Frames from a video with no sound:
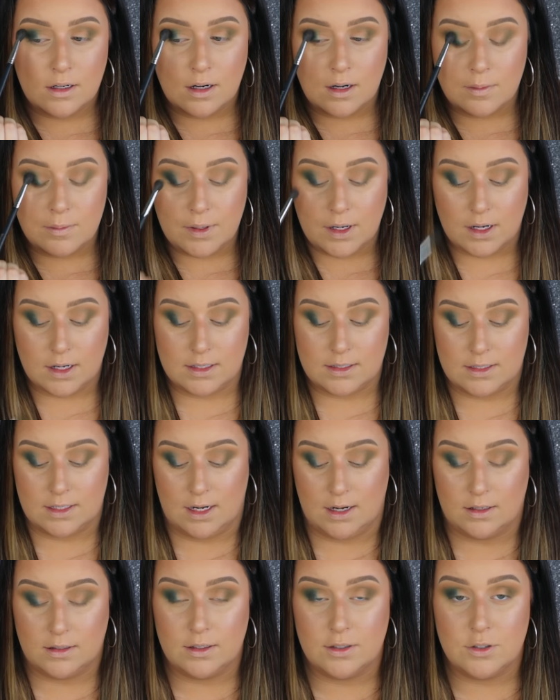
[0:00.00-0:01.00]
I'm not
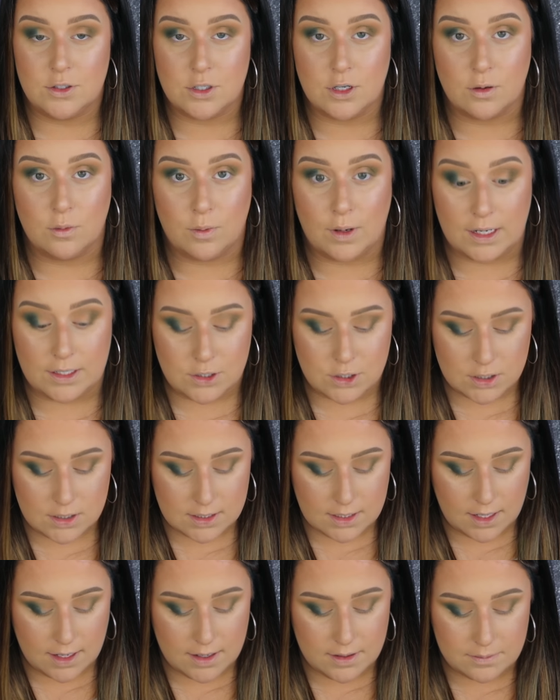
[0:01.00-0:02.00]
exactly sure what
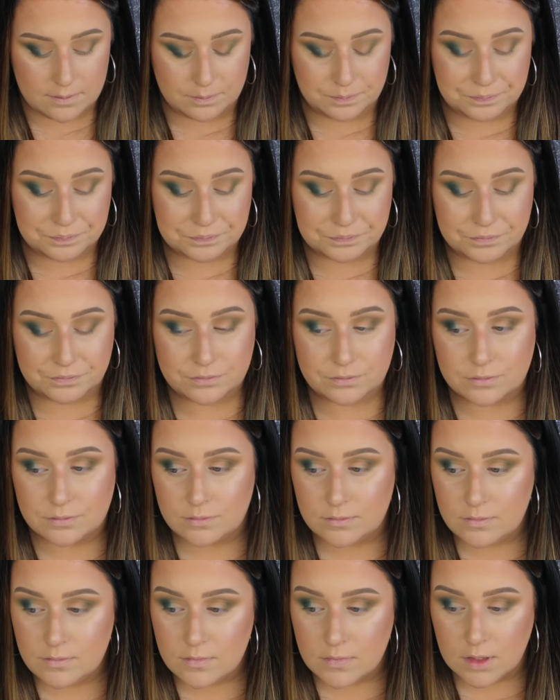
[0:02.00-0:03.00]
just yet,
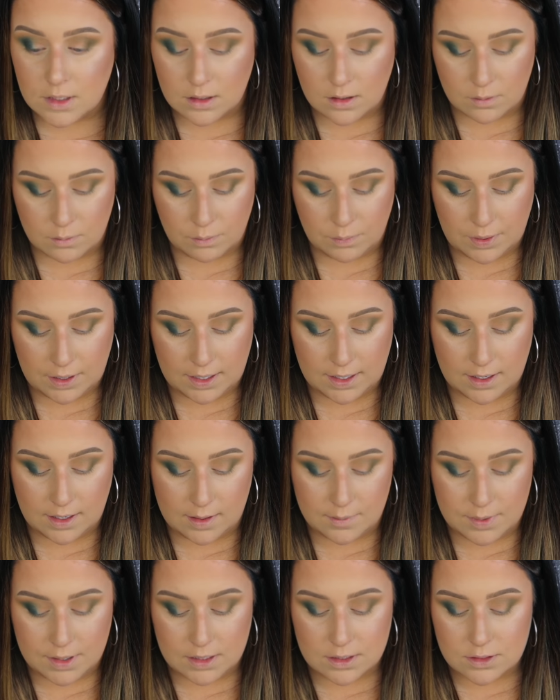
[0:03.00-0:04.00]
but
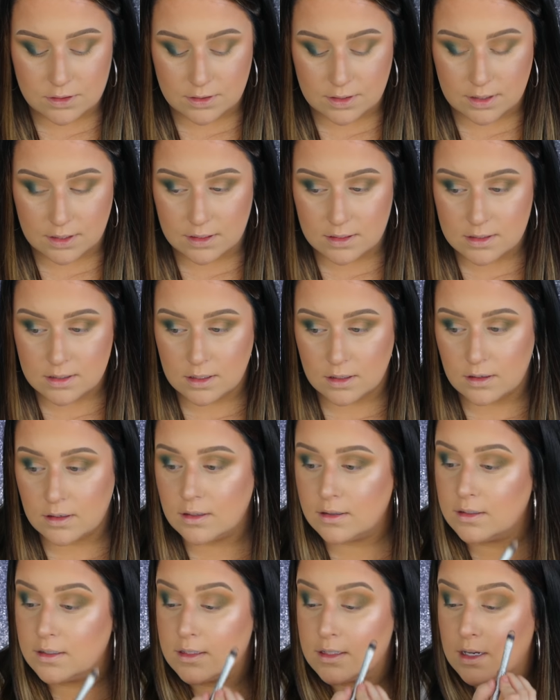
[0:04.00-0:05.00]
I'm gonna do this
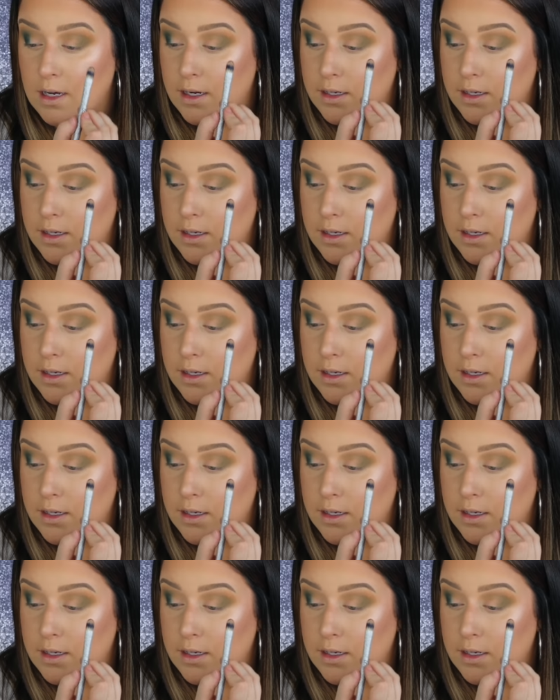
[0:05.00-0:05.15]
on this